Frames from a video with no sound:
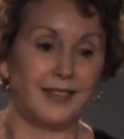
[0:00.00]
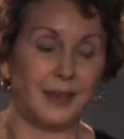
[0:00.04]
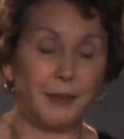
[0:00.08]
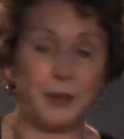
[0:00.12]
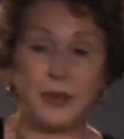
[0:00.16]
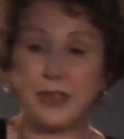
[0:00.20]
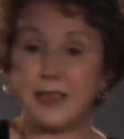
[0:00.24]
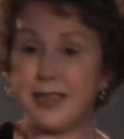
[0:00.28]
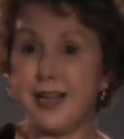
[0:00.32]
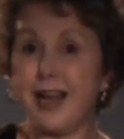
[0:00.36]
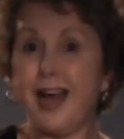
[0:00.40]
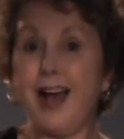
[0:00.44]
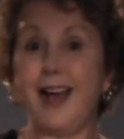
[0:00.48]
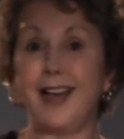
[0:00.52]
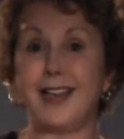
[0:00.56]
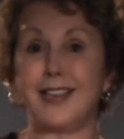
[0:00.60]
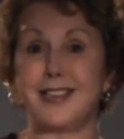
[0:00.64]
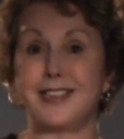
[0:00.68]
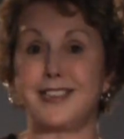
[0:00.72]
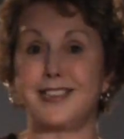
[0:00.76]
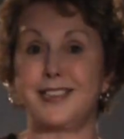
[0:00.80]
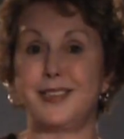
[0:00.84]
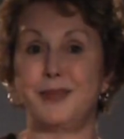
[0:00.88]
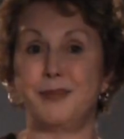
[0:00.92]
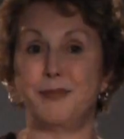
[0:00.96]
And
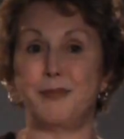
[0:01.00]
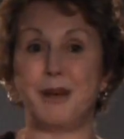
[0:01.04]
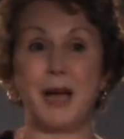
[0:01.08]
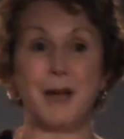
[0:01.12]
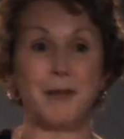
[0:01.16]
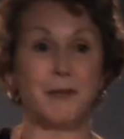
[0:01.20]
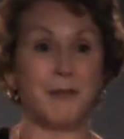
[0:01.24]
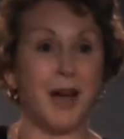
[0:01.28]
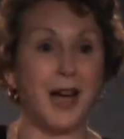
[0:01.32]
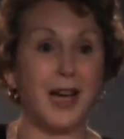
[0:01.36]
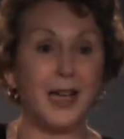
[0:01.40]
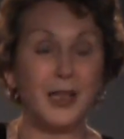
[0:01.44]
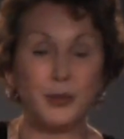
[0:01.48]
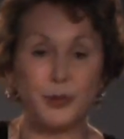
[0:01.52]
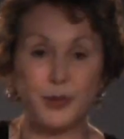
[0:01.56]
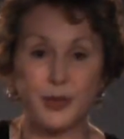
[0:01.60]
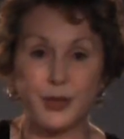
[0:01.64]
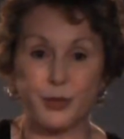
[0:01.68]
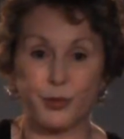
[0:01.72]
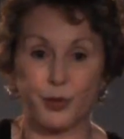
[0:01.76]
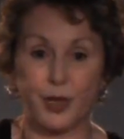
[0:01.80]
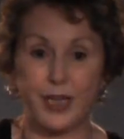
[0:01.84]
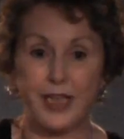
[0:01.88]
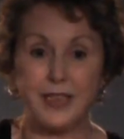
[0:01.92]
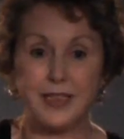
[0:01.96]
besides, my mind
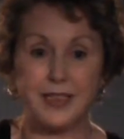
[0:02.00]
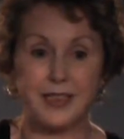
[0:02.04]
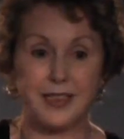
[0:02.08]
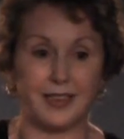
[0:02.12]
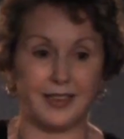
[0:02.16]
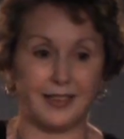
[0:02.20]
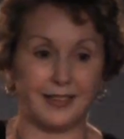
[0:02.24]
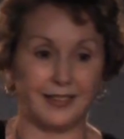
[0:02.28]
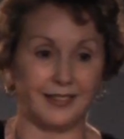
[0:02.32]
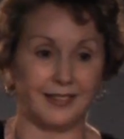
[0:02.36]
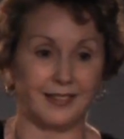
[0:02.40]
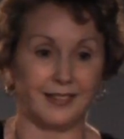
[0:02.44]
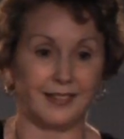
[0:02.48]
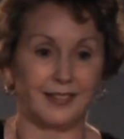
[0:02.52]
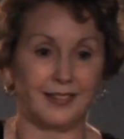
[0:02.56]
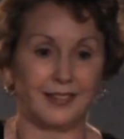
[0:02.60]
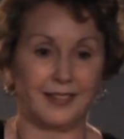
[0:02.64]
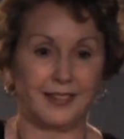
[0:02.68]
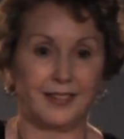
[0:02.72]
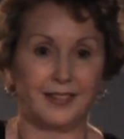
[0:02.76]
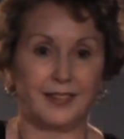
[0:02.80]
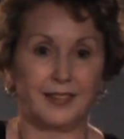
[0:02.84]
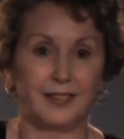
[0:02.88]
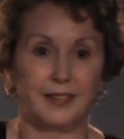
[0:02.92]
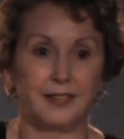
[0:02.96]
was racing.
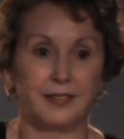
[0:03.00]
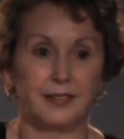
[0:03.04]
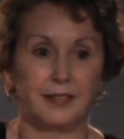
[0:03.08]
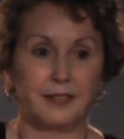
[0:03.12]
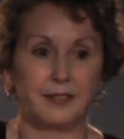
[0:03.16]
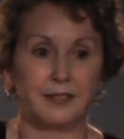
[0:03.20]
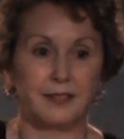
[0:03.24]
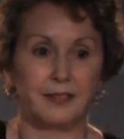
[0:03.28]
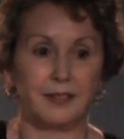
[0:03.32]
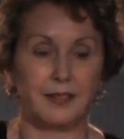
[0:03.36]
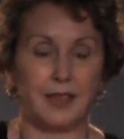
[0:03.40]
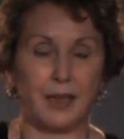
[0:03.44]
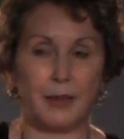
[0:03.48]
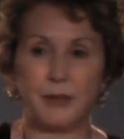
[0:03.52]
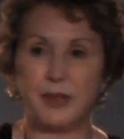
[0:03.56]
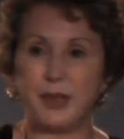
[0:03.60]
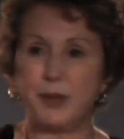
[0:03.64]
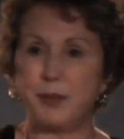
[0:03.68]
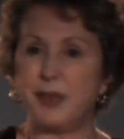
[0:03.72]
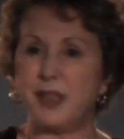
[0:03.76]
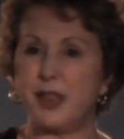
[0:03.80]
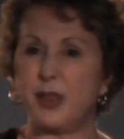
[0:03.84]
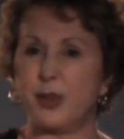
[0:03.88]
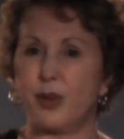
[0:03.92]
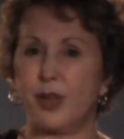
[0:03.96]
I'm
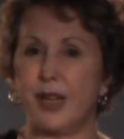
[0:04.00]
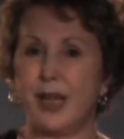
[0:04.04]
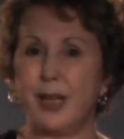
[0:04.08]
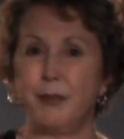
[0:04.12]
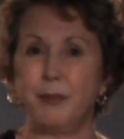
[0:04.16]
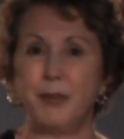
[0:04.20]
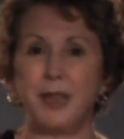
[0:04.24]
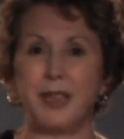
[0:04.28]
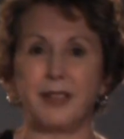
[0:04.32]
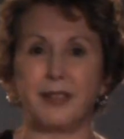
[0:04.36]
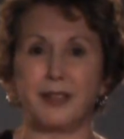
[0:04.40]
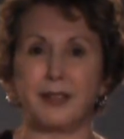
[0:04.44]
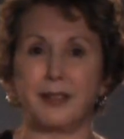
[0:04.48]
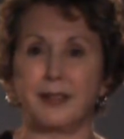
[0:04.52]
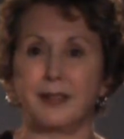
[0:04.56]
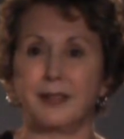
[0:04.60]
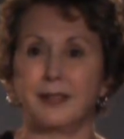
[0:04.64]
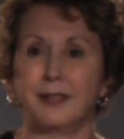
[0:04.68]
going to be a grandmother.